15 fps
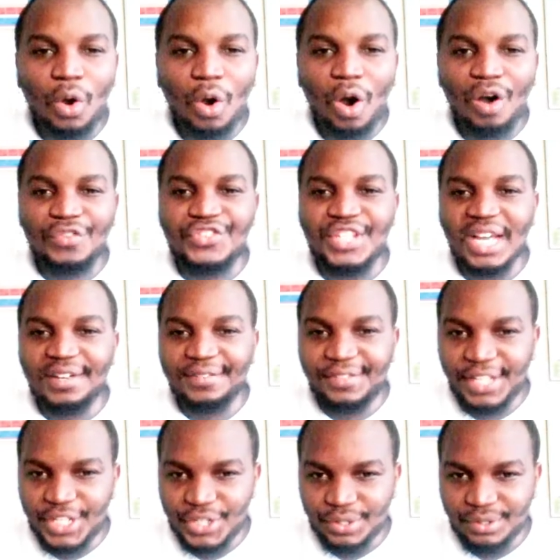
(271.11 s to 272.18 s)
of
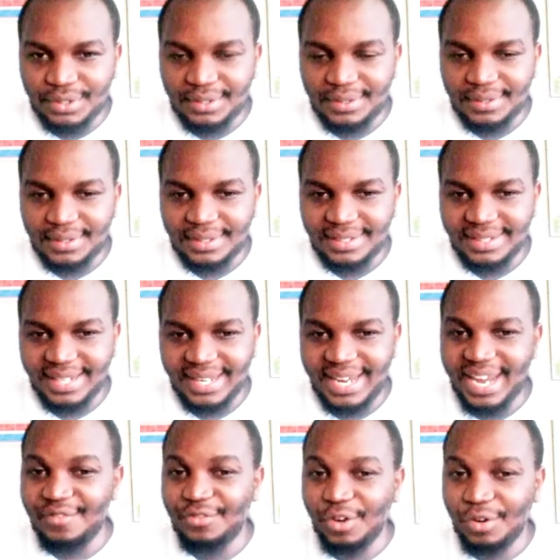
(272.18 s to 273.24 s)
salvation
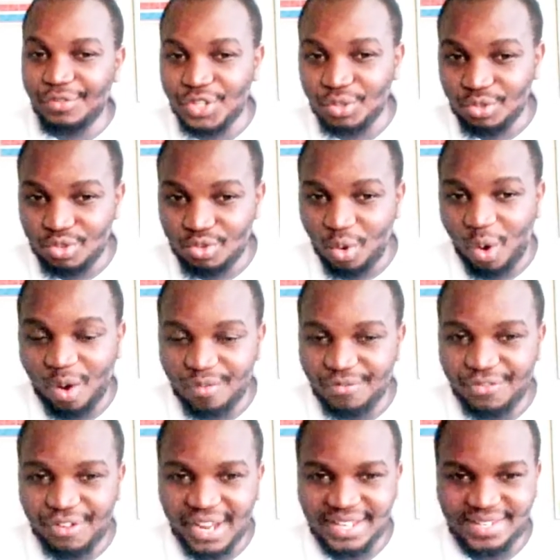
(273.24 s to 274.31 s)
involves you to
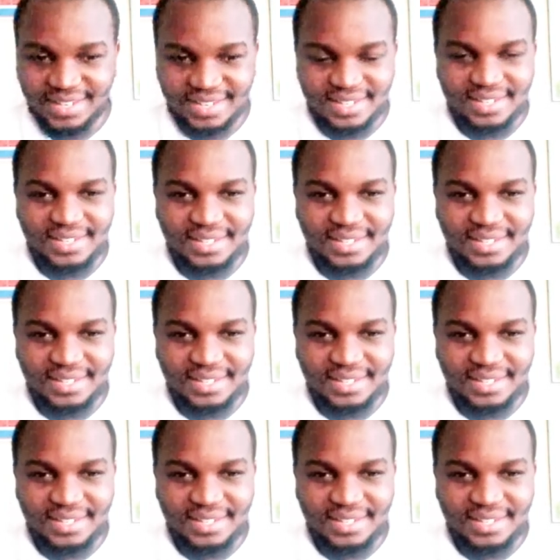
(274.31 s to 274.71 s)
confess.